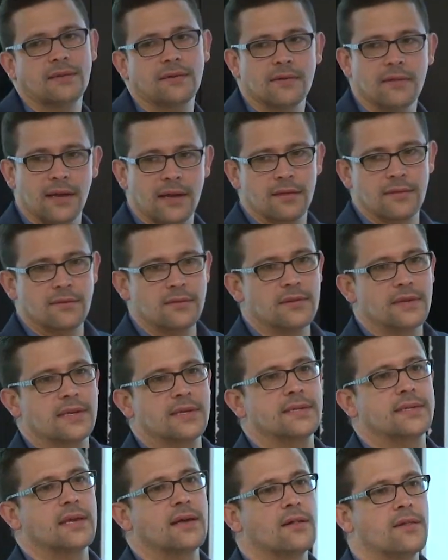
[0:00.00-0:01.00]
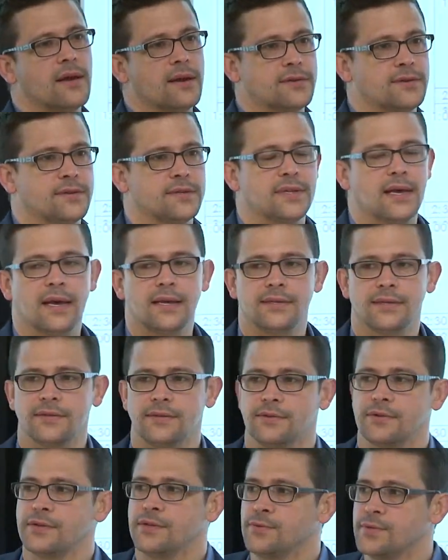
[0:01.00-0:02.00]
that are like little Excel
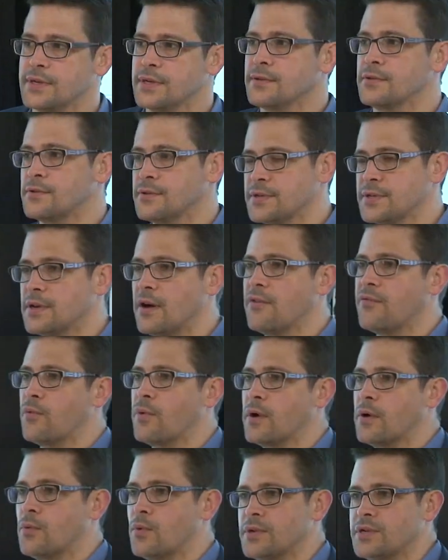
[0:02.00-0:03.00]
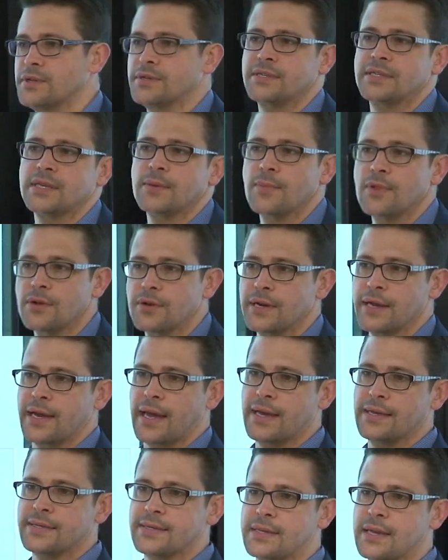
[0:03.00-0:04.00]
exercises or using little software, which are similar to
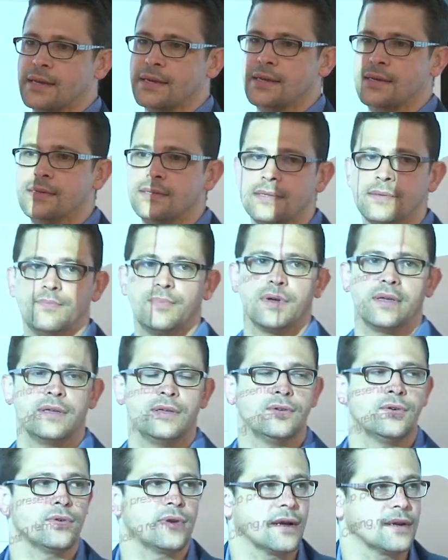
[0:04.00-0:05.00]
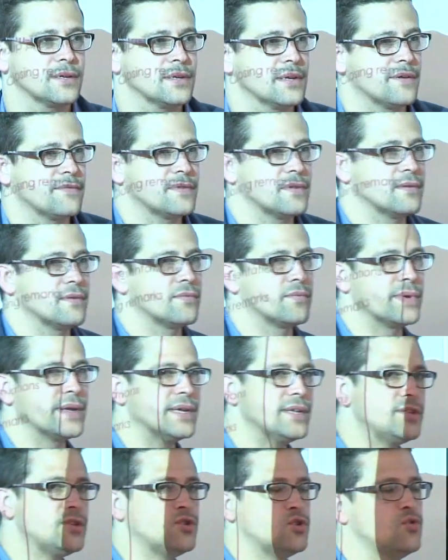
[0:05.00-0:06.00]
case studies, but you don't actually have to
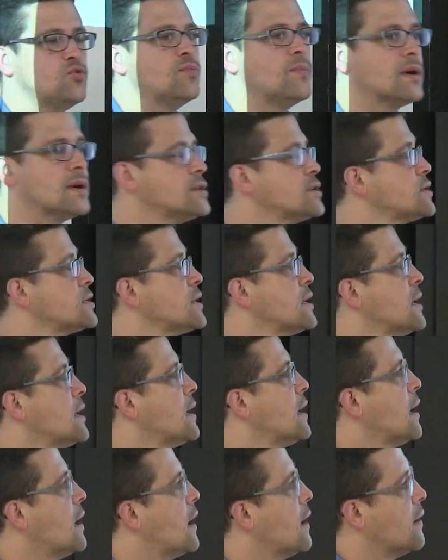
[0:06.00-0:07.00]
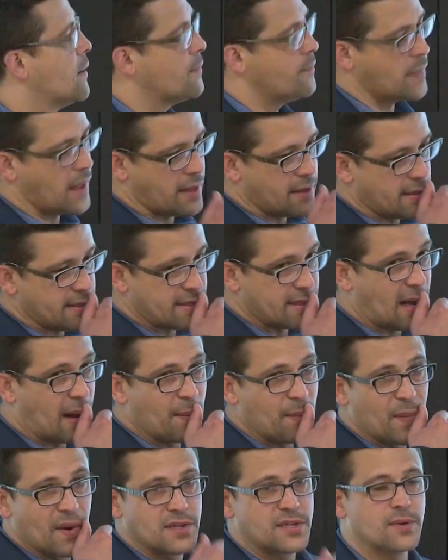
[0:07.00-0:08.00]
read too much. Um, and it's
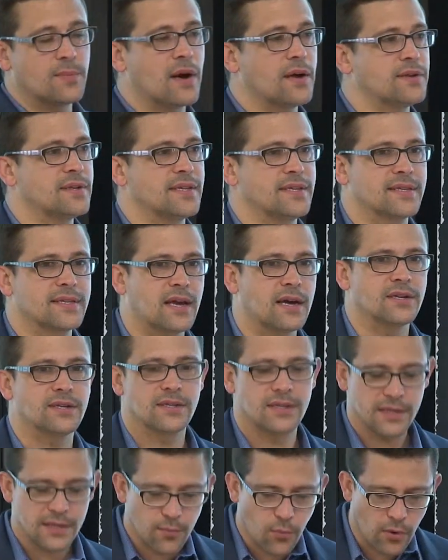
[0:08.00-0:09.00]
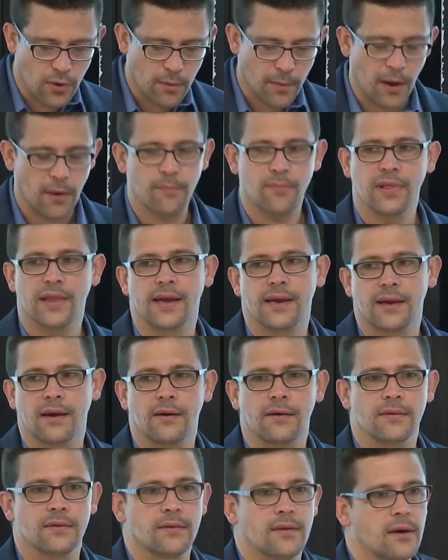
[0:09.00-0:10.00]
not much about discussion, it's more about playing
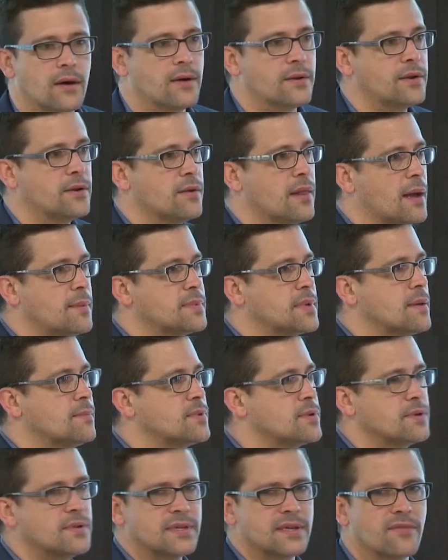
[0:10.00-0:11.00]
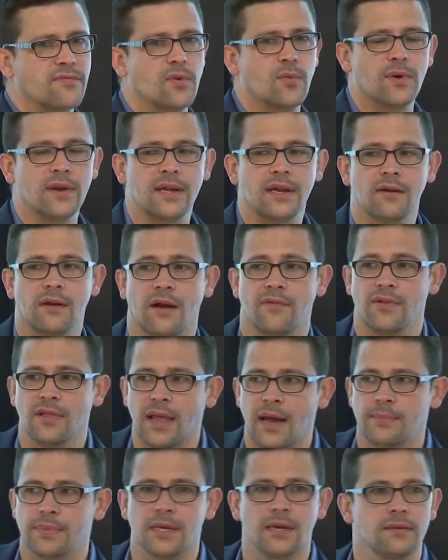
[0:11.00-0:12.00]
on, on your laptop. So does everyone here have a
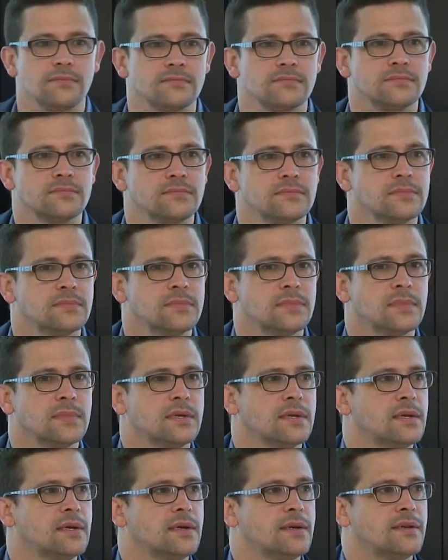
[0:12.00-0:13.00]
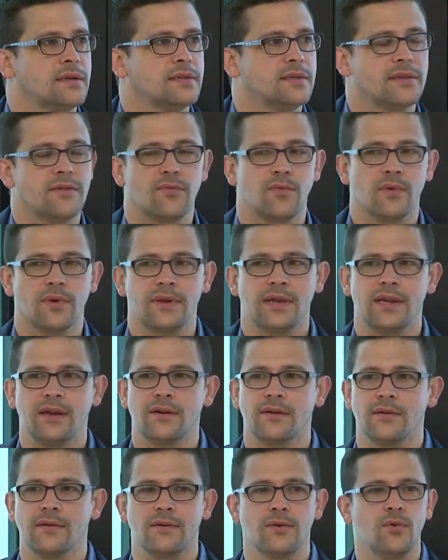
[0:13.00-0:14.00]
laptop? Does everyone
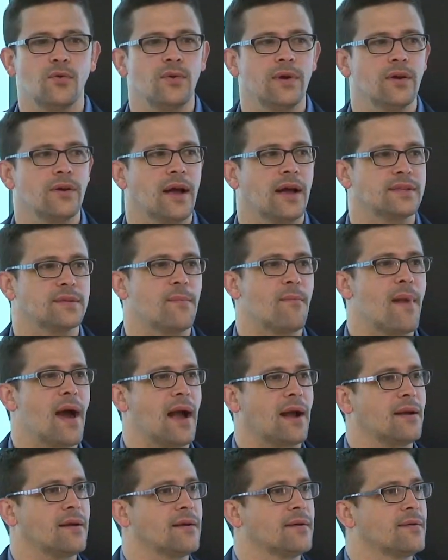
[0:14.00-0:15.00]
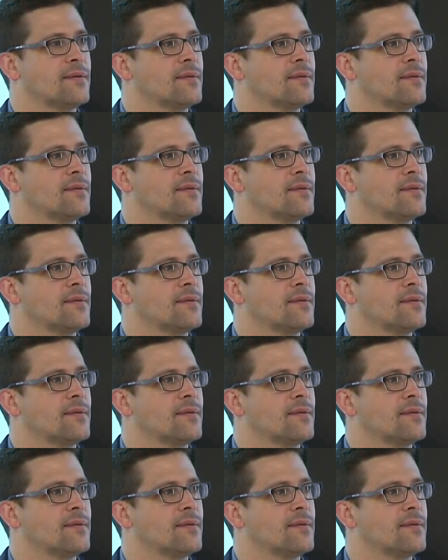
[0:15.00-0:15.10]
here, who here has a Mac?